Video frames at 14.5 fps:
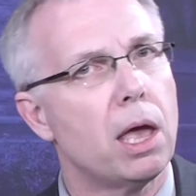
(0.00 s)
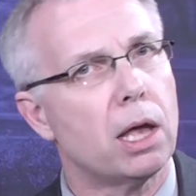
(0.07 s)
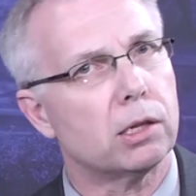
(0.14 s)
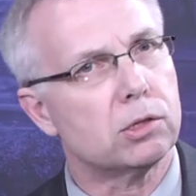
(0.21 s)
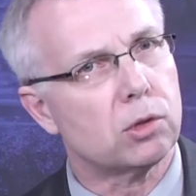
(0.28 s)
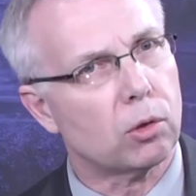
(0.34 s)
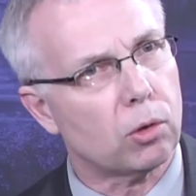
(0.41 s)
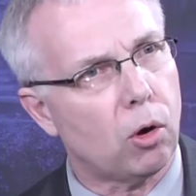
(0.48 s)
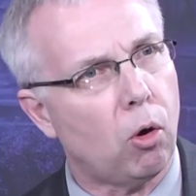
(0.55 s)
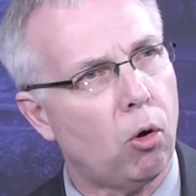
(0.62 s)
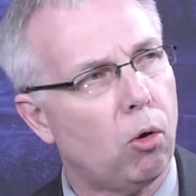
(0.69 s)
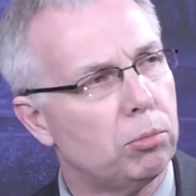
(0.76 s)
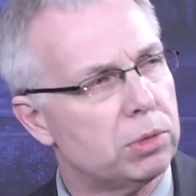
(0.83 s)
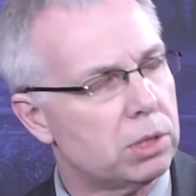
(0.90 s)
And so the
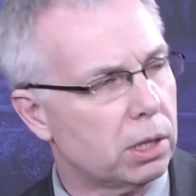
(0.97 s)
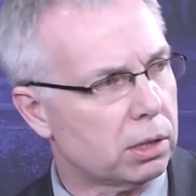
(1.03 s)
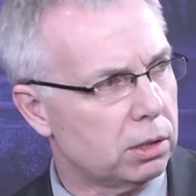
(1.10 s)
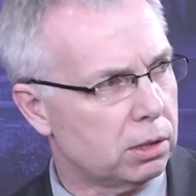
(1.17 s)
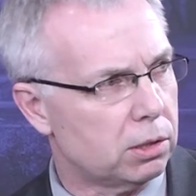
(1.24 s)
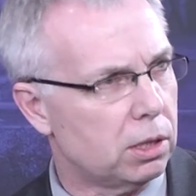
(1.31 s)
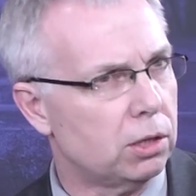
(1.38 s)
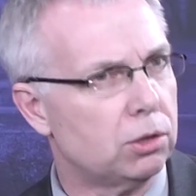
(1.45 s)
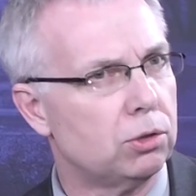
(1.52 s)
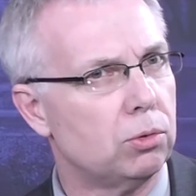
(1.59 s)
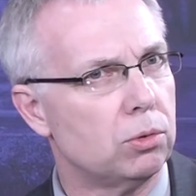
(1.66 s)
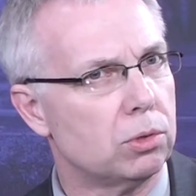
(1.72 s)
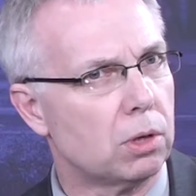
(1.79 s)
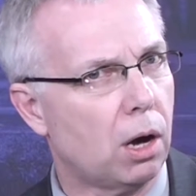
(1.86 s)
homesickness
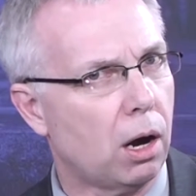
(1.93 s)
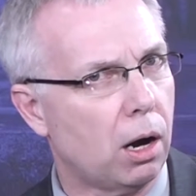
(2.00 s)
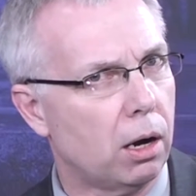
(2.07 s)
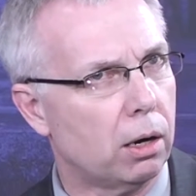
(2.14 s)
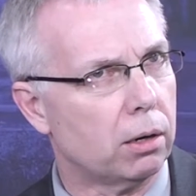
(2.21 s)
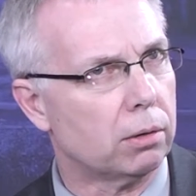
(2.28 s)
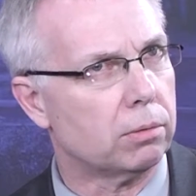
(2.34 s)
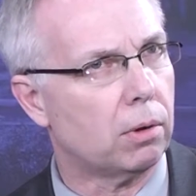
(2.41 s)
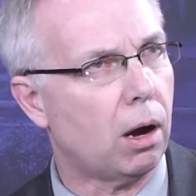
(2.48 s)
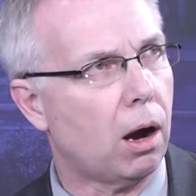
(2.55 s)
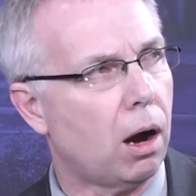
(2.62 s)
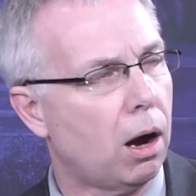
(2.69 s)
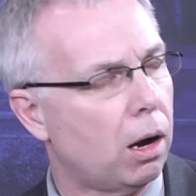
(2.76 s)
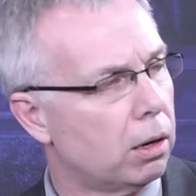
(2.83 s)
issues are
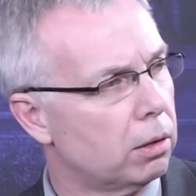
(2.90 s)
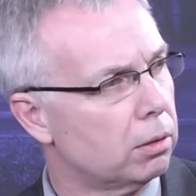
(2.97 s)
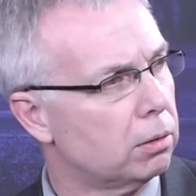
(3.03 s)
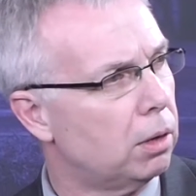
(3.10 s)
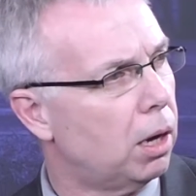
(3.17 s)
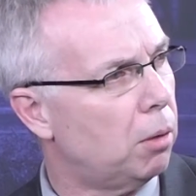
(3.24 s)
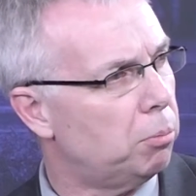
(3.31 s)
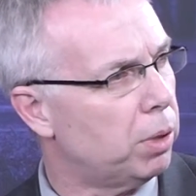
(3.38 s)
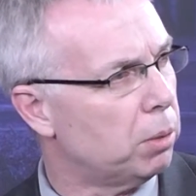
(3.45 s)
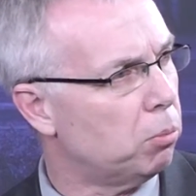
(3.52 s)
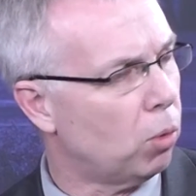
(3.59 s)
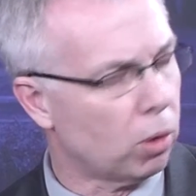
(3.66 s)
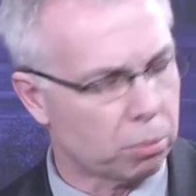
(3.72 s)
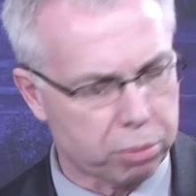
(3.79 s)
a bit
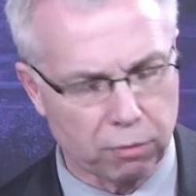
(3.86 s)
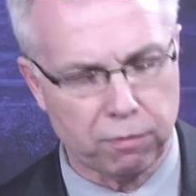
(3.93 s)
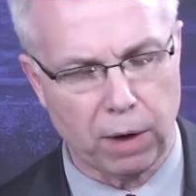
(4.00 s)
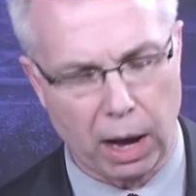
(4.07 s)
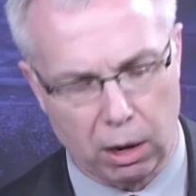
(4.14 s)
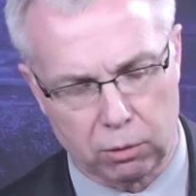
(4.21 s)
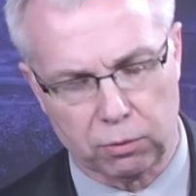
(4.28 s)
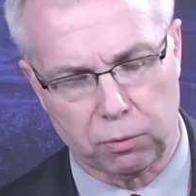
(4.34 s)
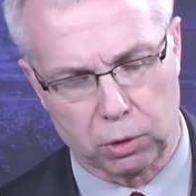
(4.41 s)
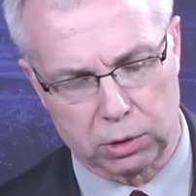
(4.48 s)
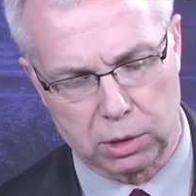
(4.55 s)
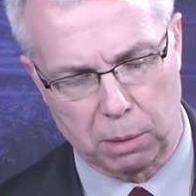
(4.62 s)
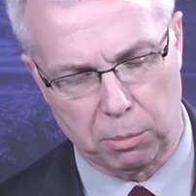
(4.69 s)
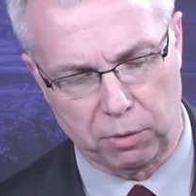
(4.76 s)
more profound for
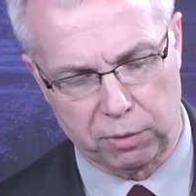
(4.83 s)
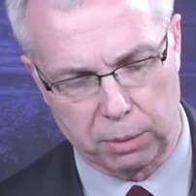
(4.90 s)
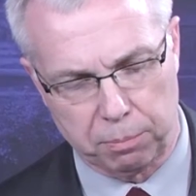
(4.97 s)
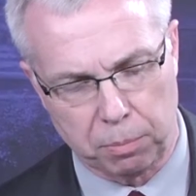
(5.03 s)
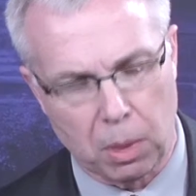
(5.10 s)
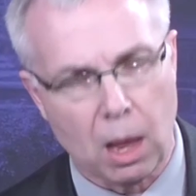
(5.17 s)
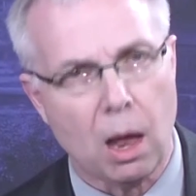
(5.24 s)
some of them.